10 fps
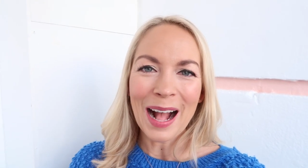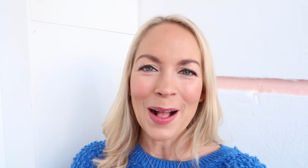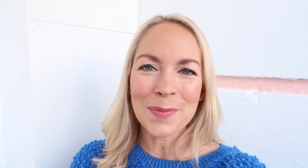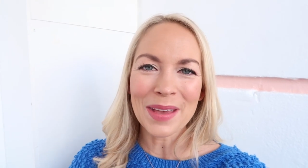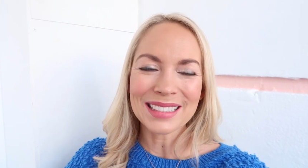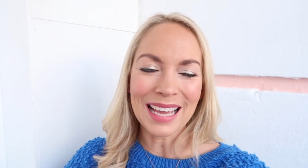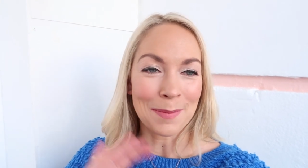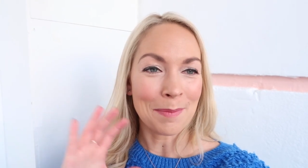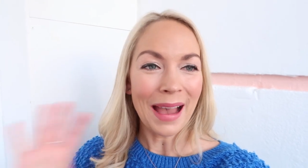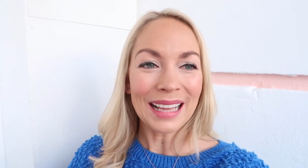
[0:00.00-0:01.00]
And
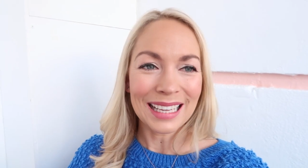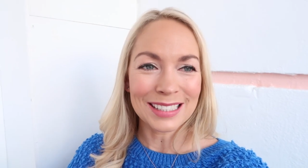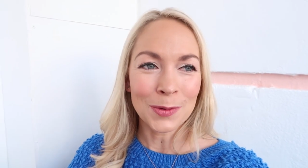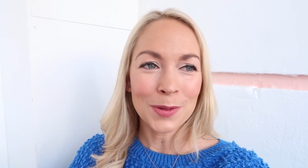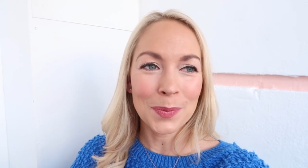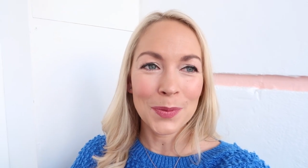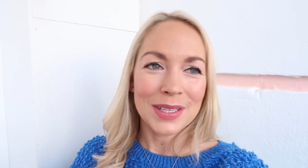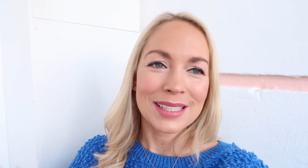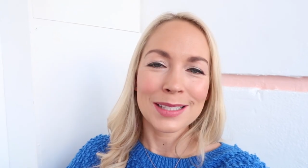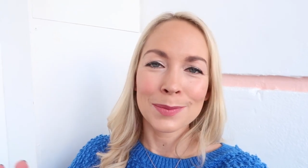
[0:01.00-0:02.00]
yeah, Matt has all the
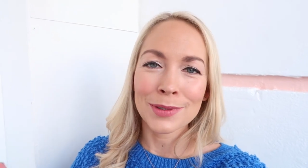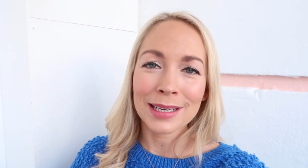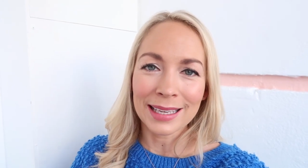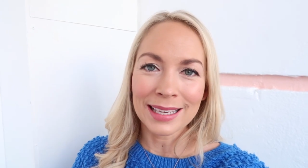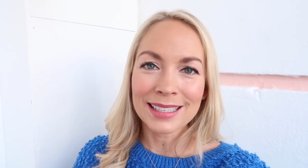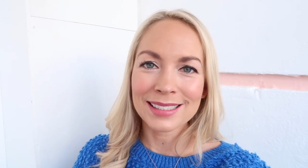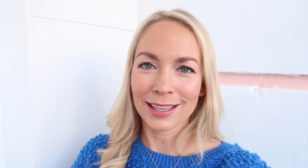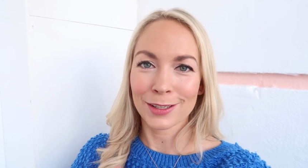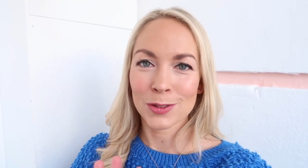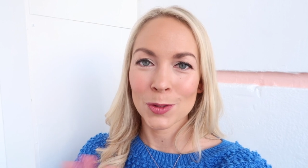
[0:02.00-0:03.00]
boys this morning. He is
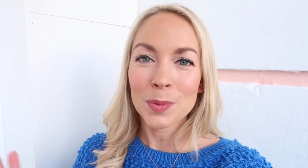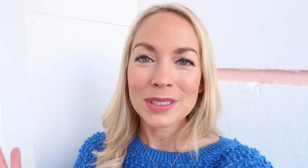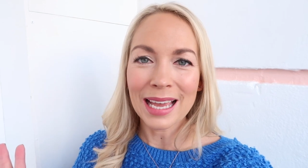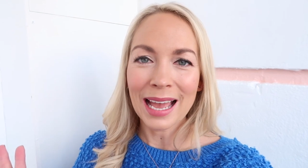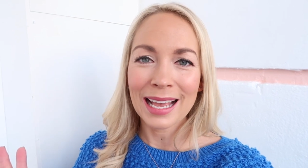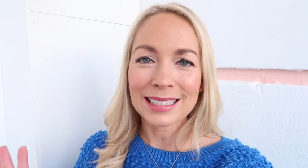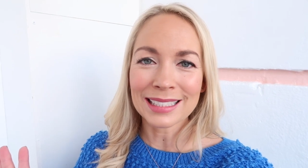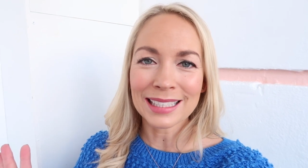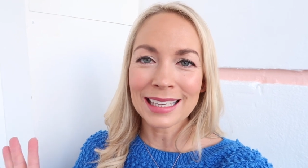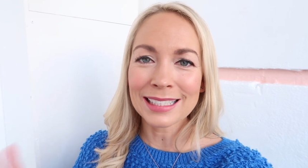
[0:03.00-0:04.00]
like super dad,
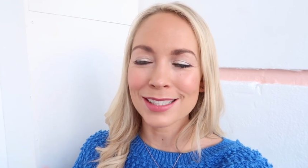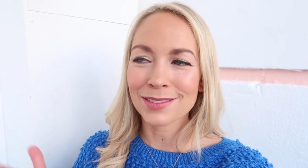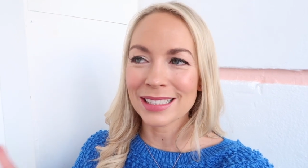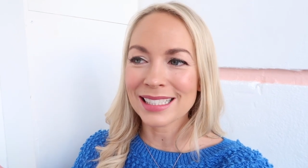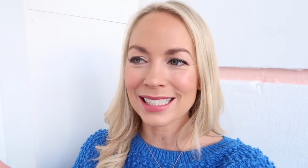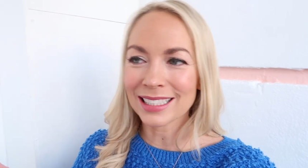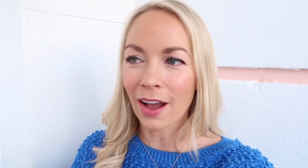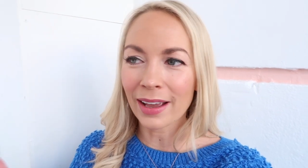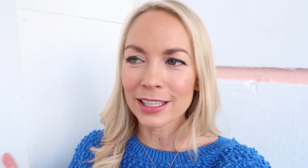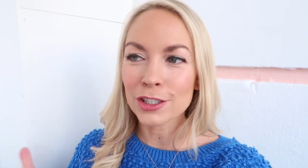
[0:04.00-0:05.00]
and he is the reason
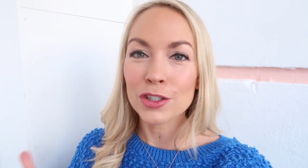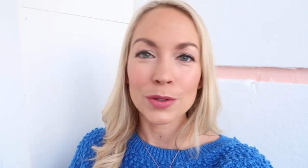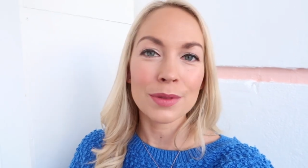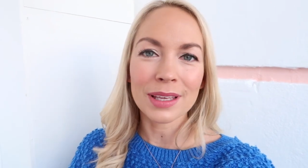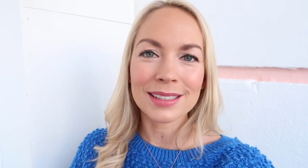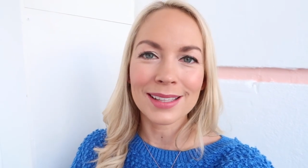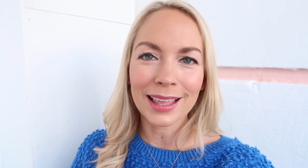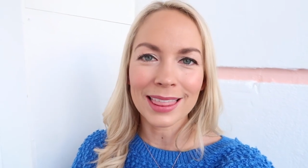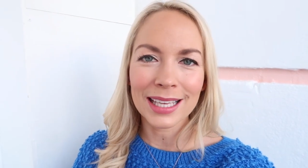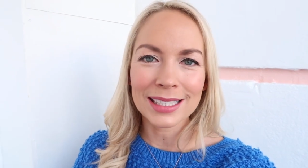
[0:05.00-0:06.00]
that I could do things like
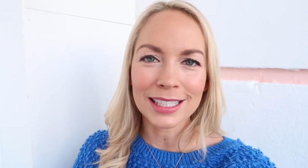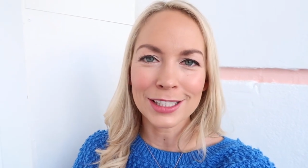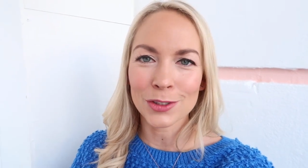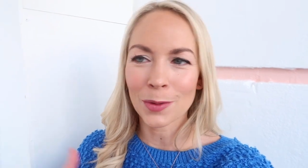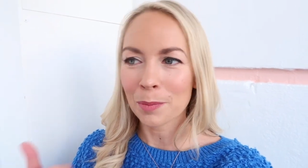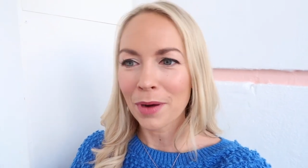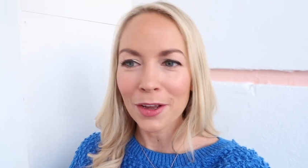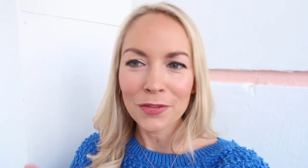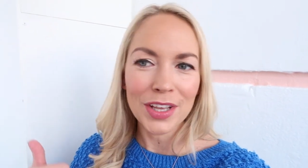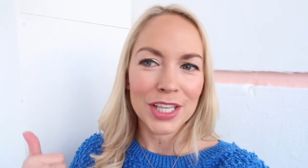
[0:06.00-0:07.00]
this. He's doing
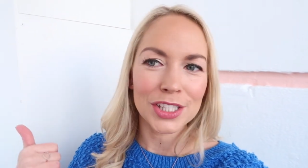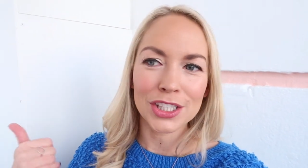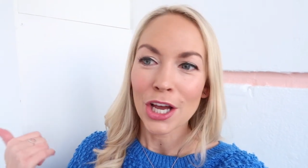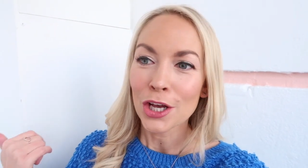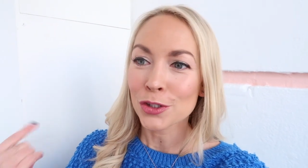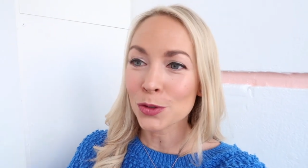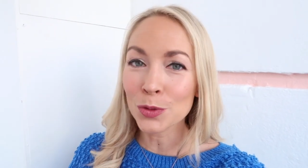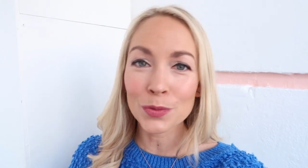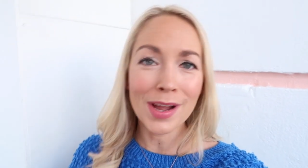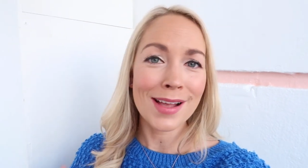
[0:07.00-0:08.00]
breakfast,
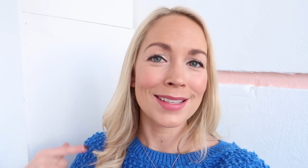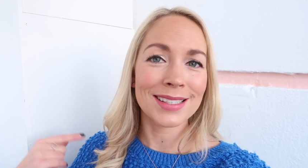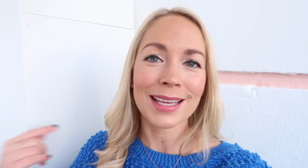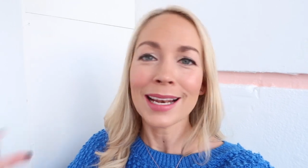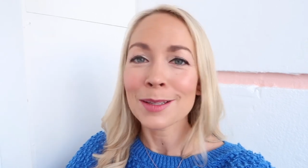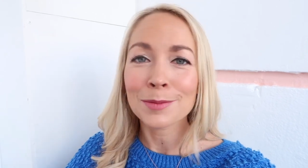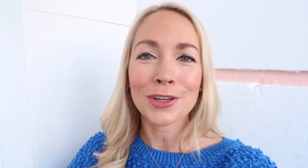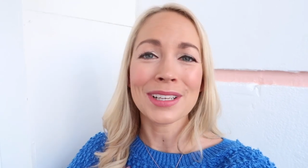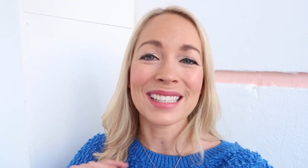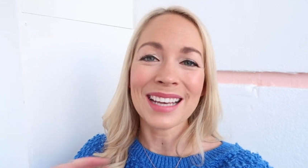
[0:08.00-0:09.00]
school runs, getting them
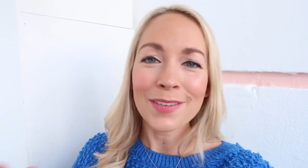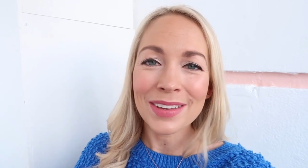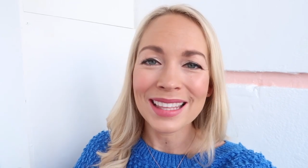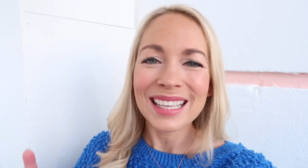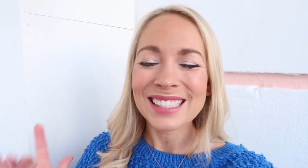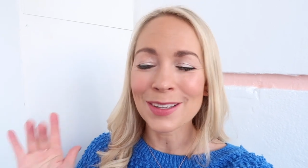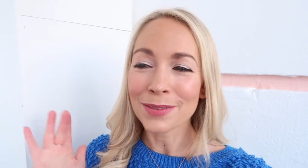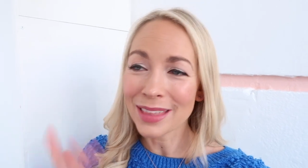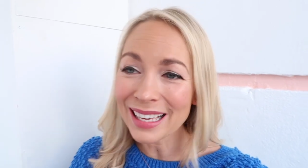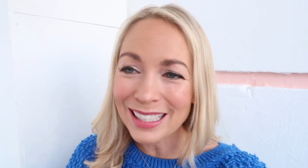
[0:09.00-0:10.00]
dressed and everything,
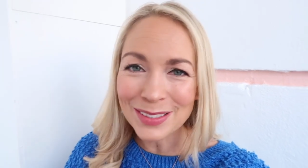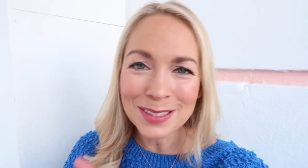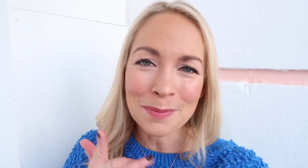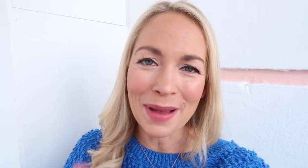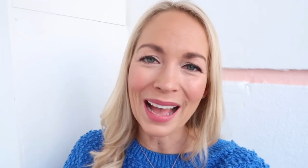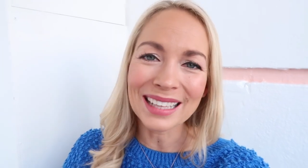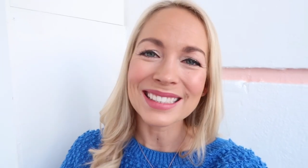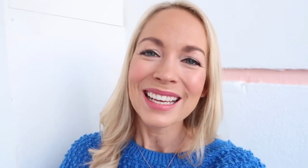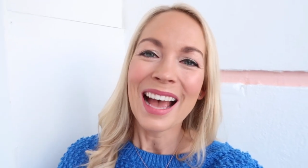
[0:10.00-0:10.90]
so thank you to Matt.